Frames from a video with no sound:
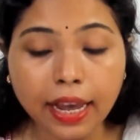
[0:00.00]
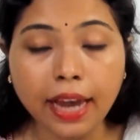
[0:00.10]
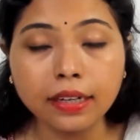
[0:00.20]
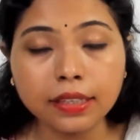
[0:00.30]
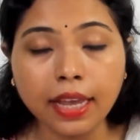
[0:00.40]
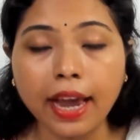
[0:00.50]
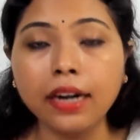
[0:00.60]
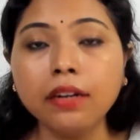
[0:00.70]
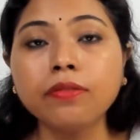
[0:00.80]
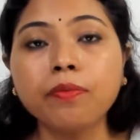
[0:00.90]
and
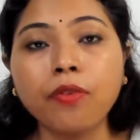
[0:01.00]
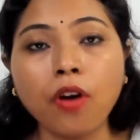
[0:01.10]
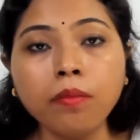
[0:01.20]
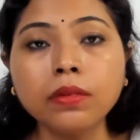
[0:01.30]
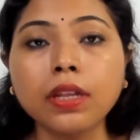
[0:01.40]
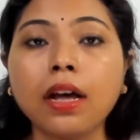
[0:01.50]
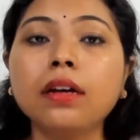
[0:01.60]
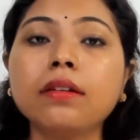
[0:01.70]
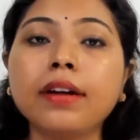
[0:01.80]
sand from the